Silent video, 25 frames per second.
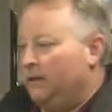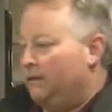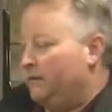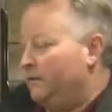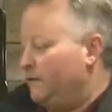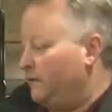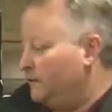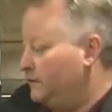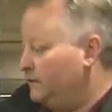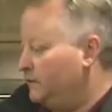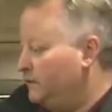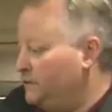
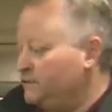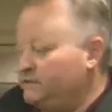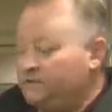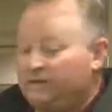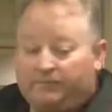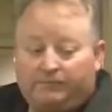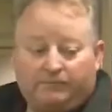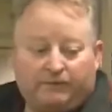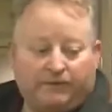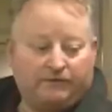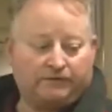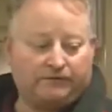There are 2
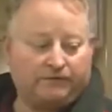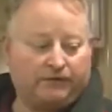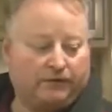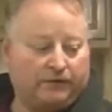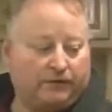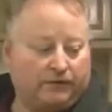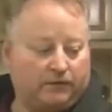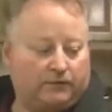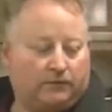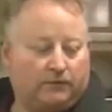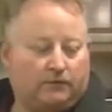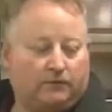seat belts
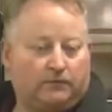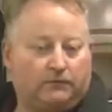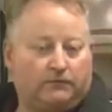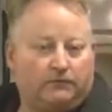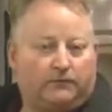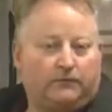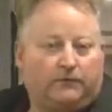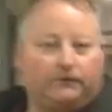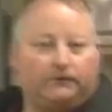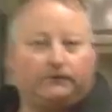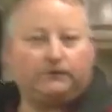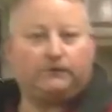here.
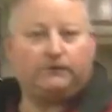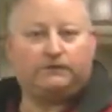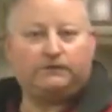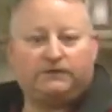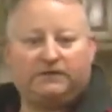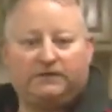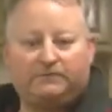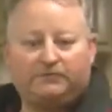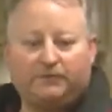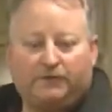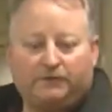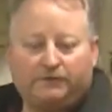There are 2
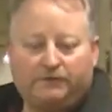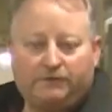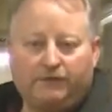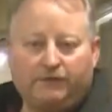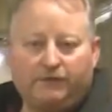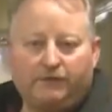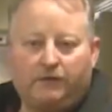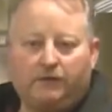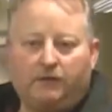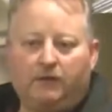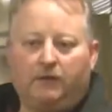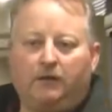seat belts
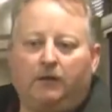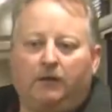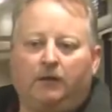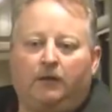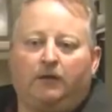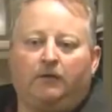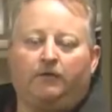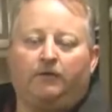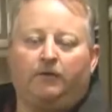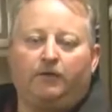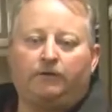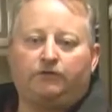here.
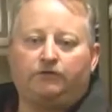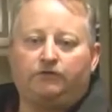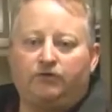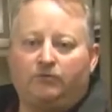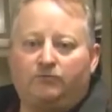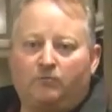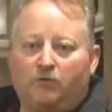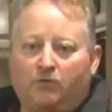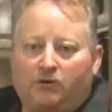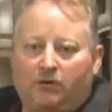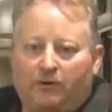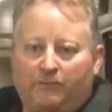There are
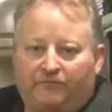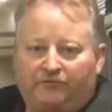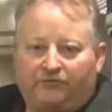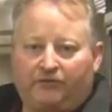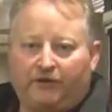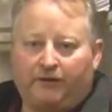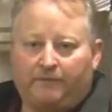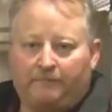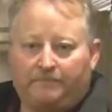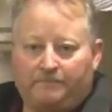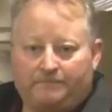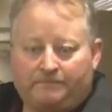2 more up
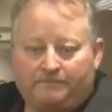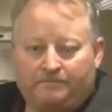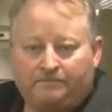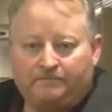front.